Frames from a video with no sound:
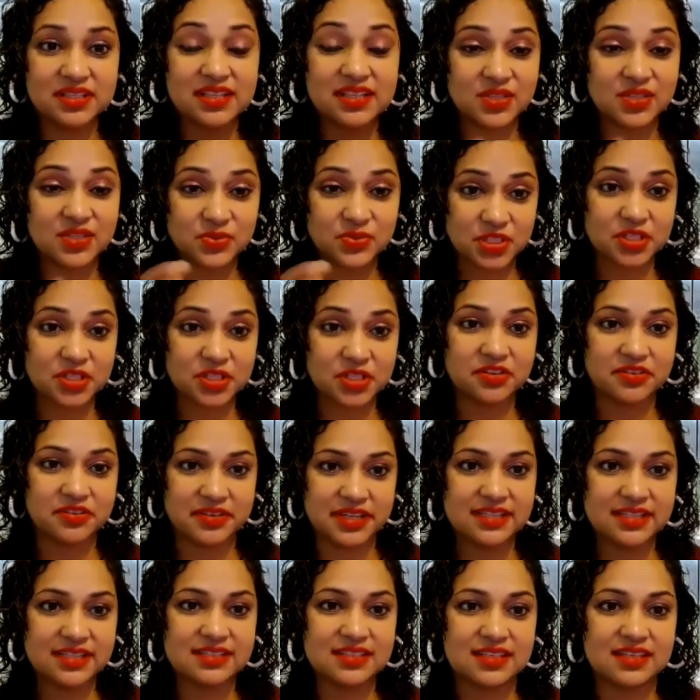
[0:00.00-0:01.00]
That's what you're
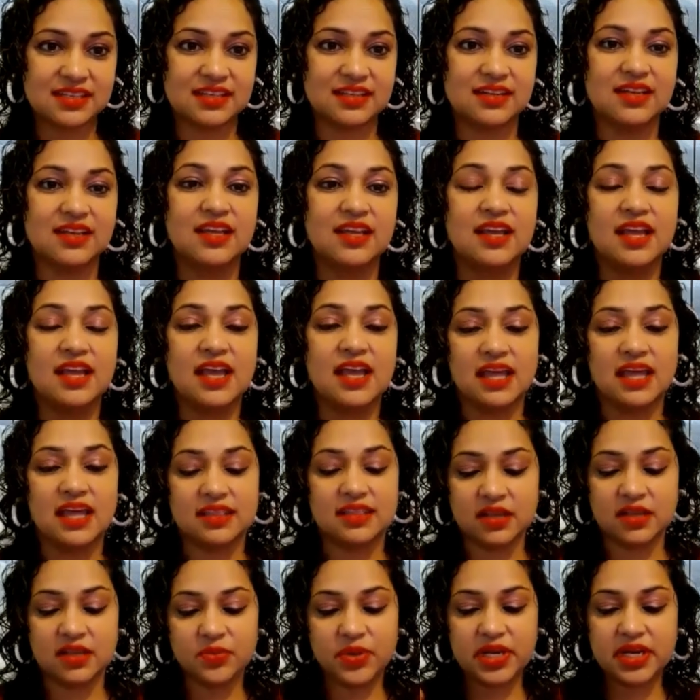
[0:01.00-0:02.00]
creating. And
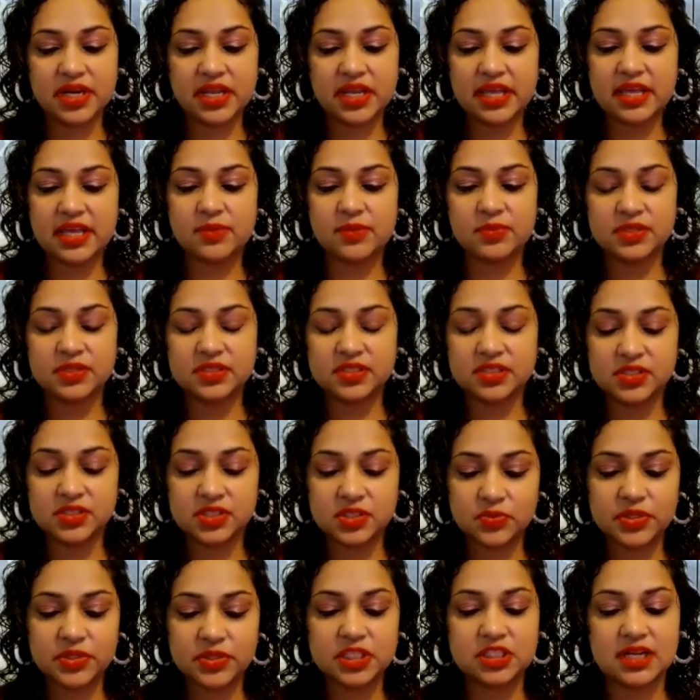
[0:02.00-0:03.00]
then being able to
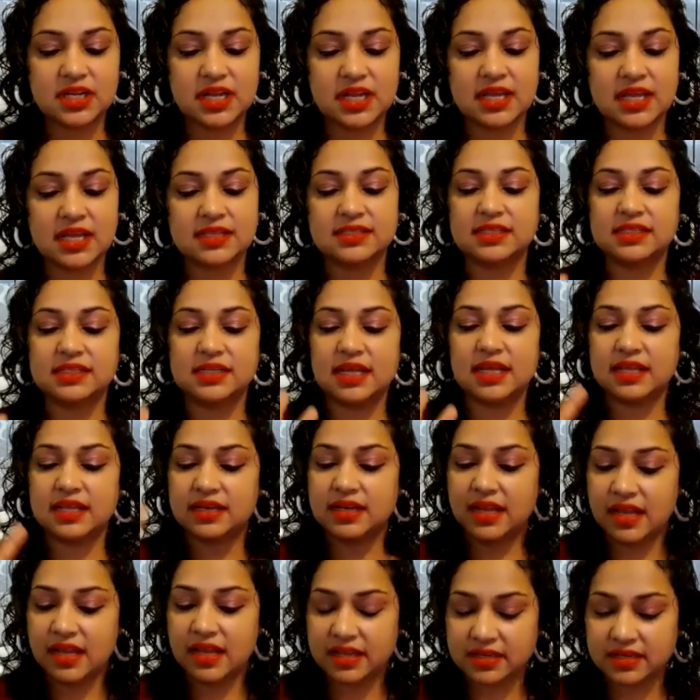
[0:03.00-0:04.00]
switch that and
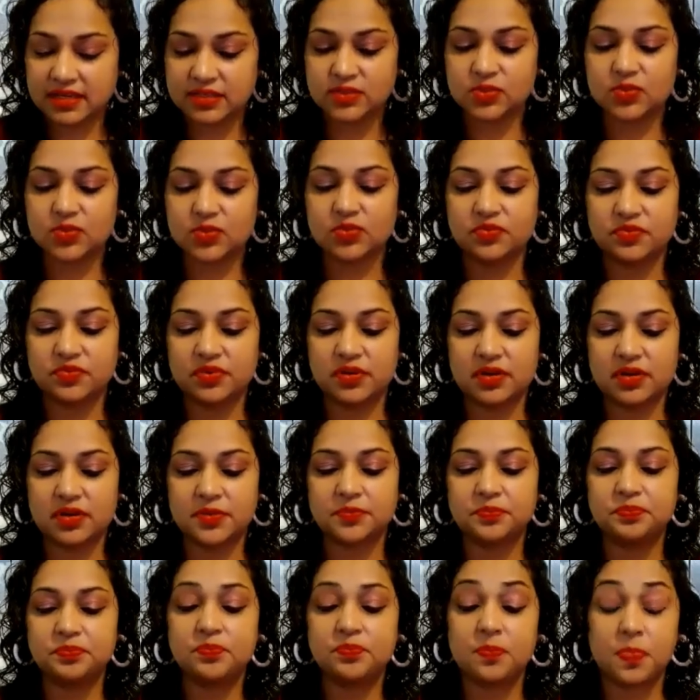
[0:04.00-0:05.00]
hand it over